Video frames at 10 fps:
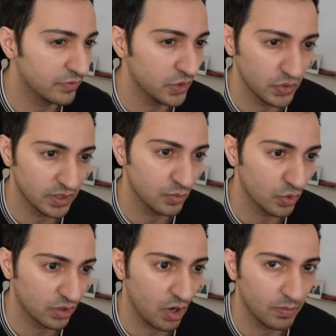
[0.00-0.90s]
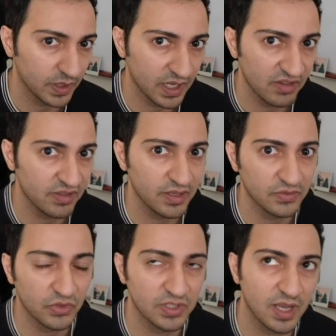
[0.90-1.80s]
if you're using more complicated
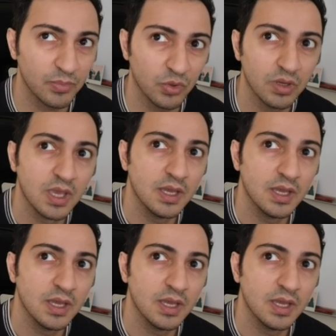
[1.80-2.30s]
things, for example,